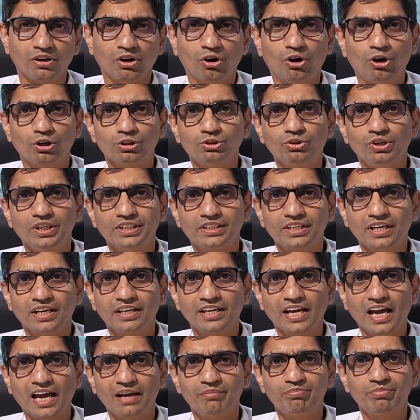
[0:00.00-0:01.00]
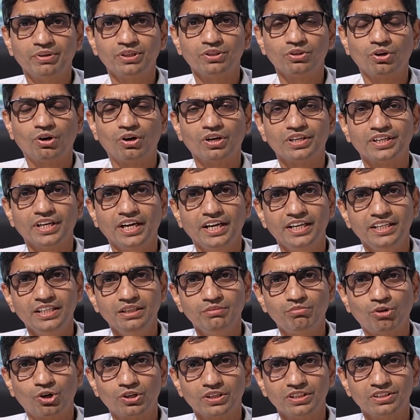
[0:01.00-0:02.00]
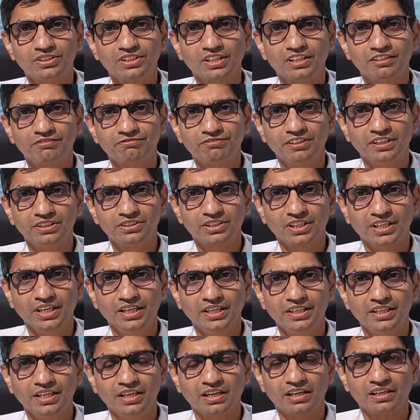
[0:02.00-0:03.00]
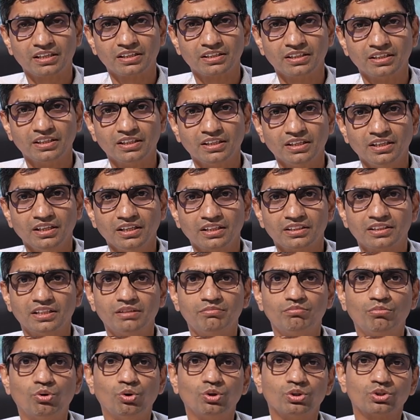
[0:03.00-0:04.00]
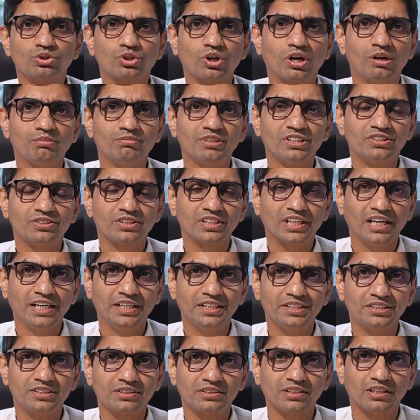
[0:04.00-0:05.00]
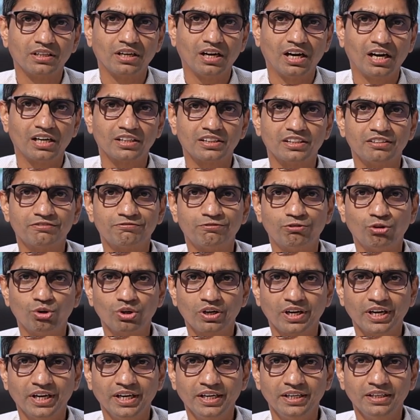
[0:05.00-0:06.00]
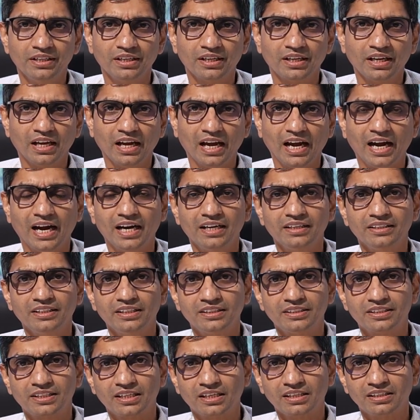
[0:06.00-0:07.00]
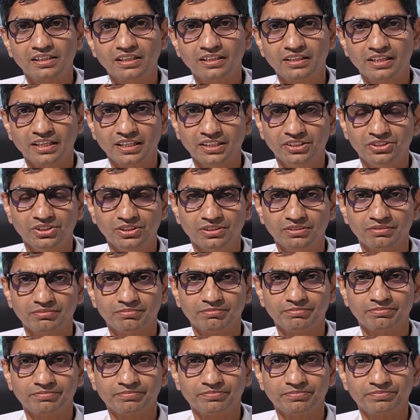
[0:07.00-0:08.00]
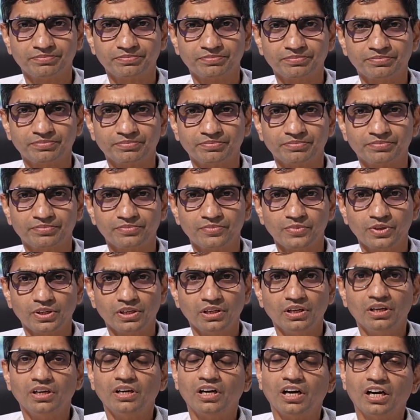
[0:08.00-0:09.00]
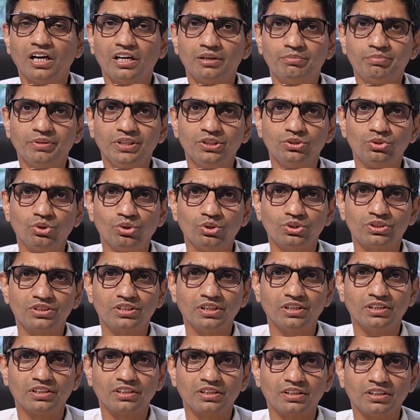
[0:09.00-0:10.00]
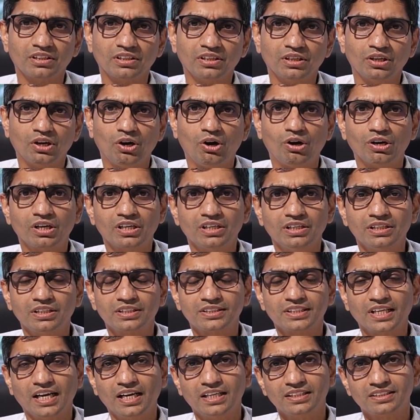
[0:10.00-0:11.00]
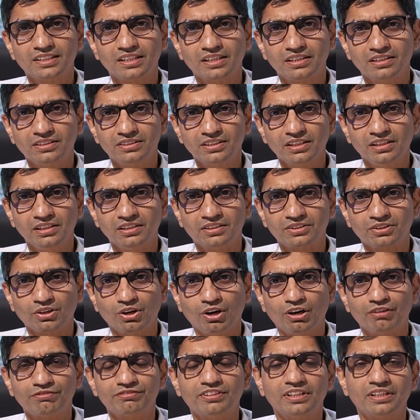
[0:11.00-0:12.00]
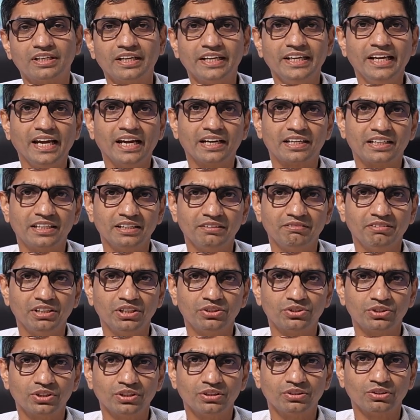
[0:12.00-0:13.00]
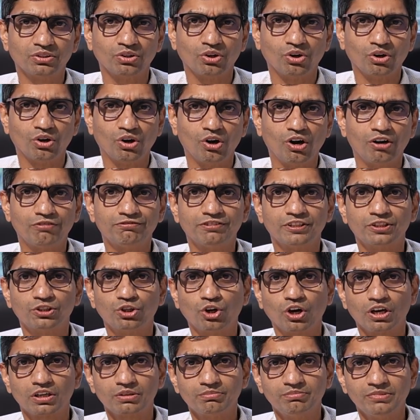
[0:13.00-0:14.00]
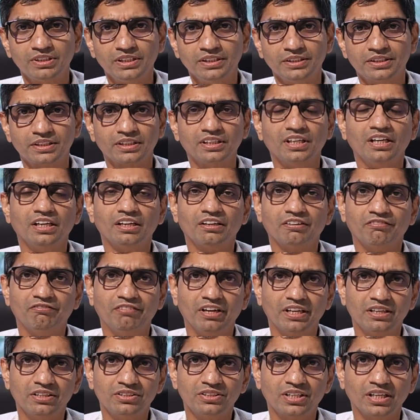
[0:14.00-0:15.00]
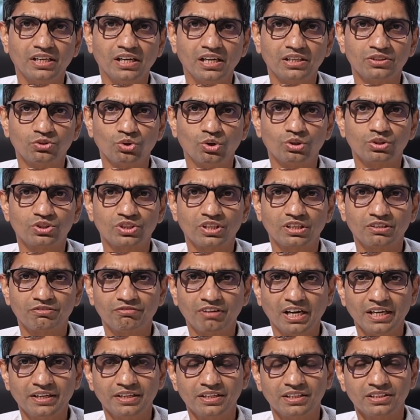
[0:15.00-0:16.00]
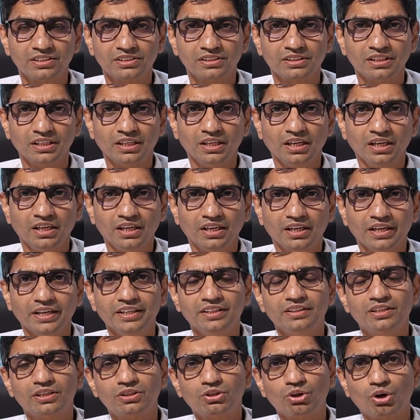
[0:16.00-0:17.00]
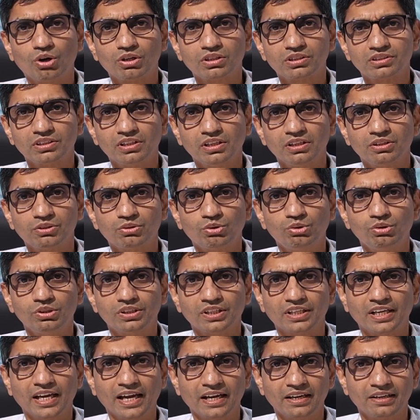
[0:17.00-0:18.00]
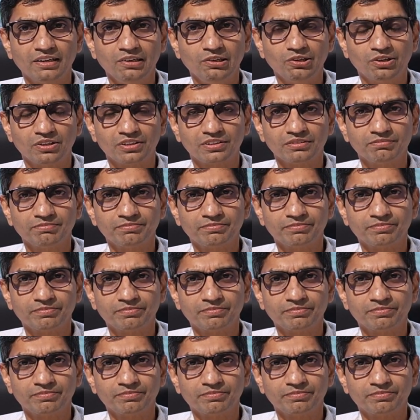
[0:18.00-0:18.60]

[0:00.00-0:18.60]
Although it can happen on any body surface area, the most common sites are the forehead and the truncal region. Herpes zoster occurs as a result of the reactivation of a dormant varicella-zoster virus in the dorsal root ganglion,